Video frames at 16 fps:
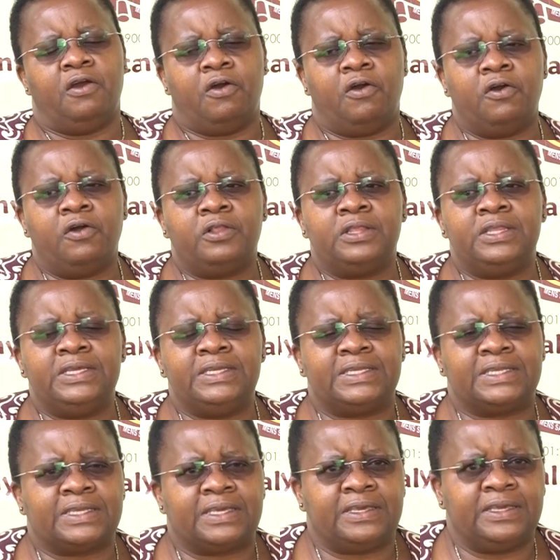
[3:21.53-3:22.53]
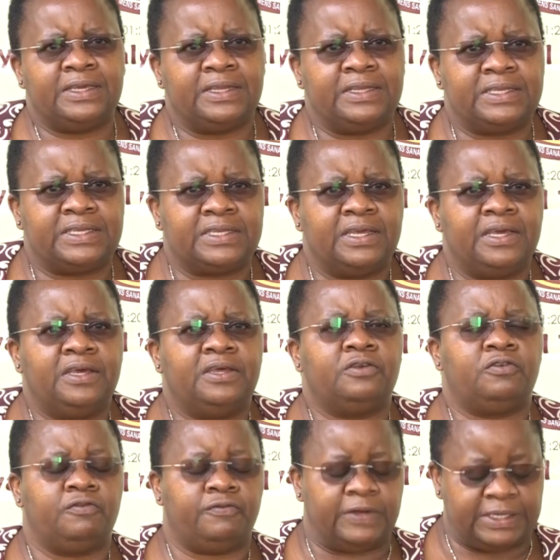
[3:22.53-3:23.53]
all these skills
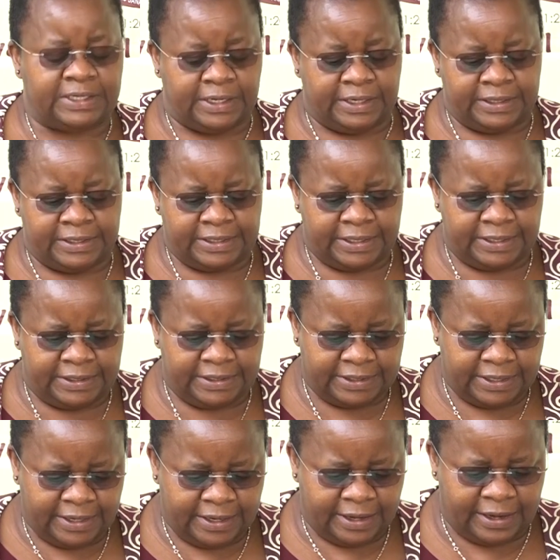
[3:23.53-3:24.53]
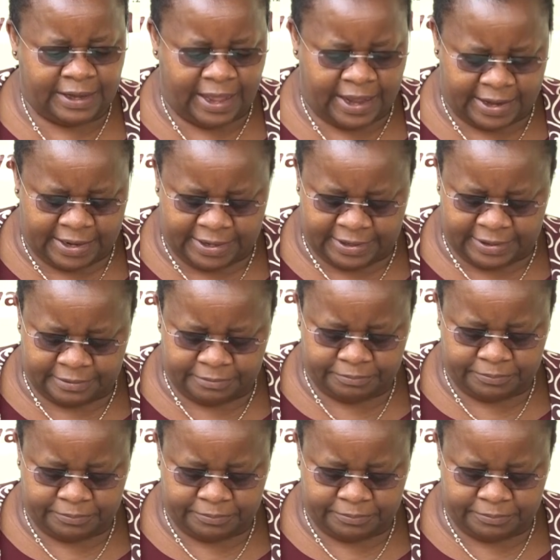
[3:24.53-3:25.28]
to facilitate learning.